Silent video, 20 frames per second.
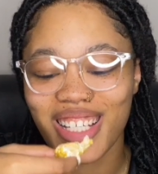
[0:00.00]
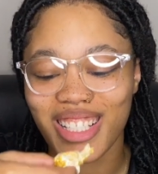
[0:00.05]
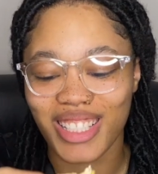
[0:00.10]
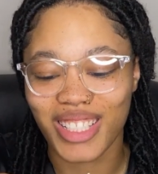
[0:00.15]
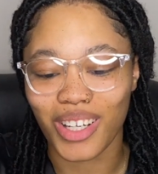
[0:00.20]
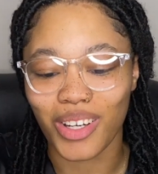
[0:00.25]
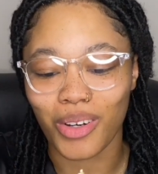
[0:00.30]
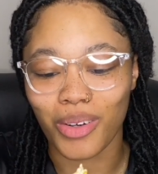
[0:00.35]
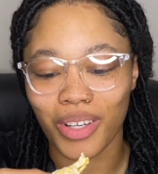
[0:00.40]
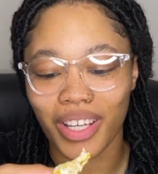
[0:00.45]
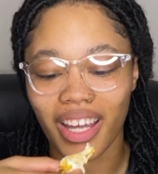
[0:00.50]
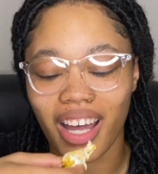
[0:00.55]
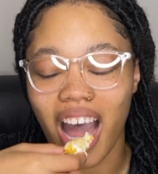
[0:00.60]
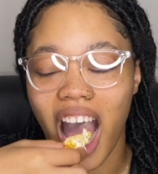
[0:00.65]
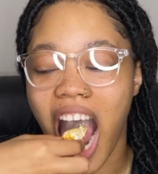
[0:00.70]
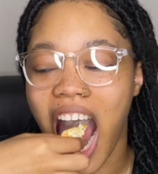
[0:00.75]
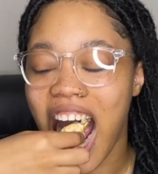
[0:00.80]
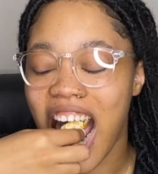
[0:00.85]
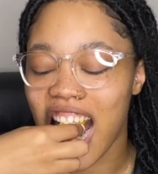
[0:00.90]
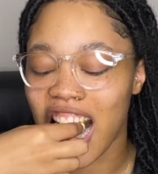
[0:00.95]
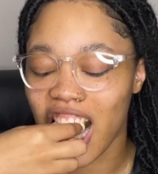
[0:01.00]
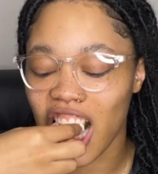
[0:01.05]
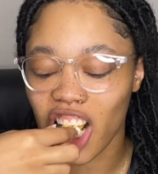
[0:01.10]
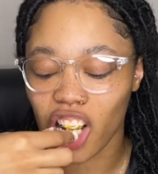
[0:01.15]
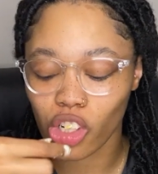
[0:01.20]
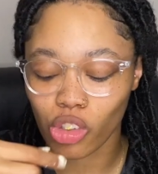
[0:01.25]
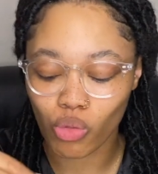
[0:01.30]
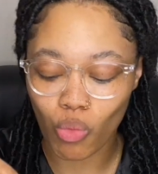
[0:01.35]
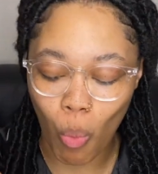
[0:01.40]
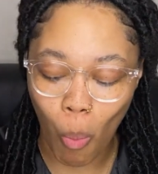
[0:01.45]
So, yeah.
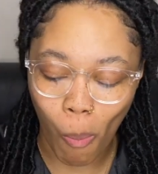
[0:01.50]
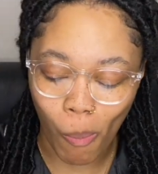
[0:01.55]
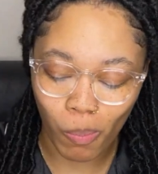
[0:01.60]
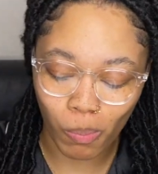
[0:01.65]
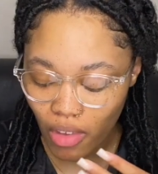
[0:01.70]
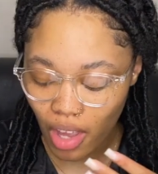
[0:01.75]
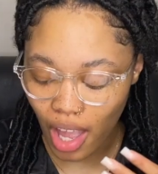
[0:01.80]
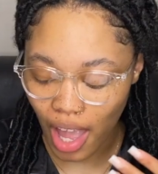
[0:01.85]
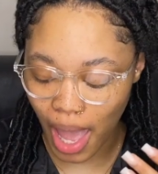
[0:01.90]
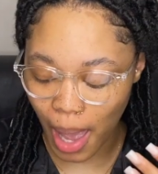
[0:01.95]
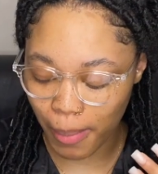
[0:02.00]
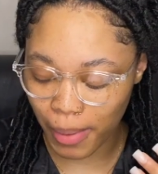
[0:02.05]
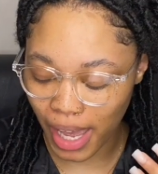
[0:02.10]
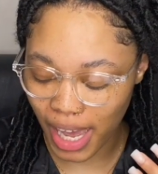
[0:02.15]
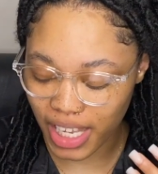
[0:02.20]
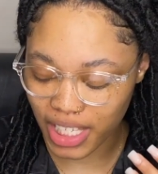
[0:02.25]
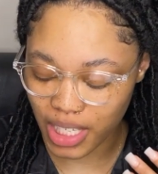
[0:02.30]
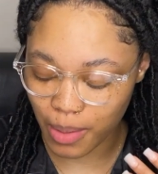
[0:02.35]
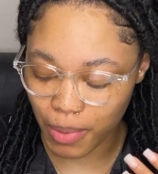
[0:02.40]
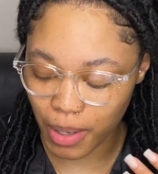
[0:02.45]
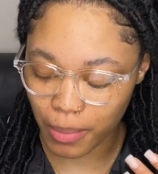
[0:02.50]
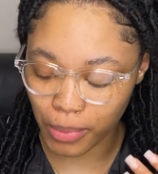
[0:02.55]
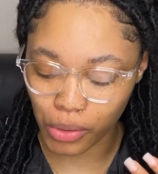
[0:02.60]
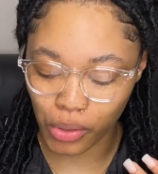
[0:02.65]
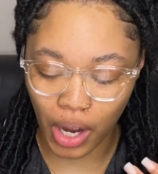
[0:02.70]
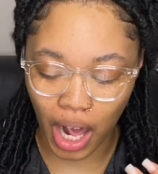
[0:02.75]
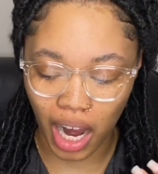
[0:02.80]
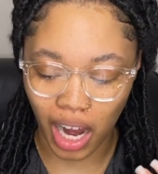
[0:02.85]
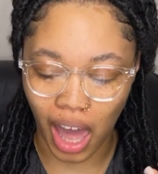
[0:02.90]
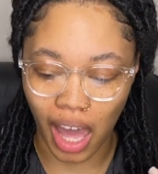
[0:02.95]
I've been asking people, do
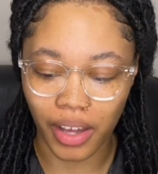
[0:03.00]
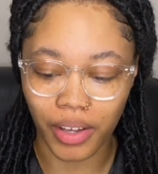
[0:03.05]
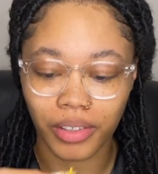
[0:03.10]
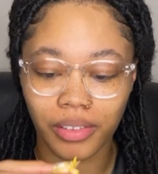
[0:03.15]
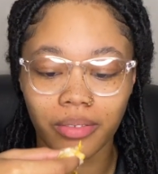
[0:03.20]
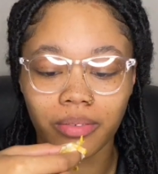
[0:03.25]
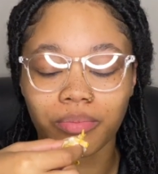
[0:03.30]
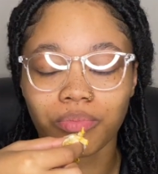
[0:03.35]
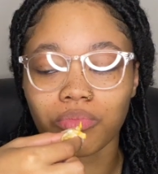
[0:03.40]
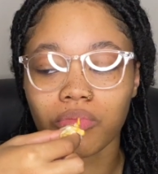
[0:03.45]
they like them?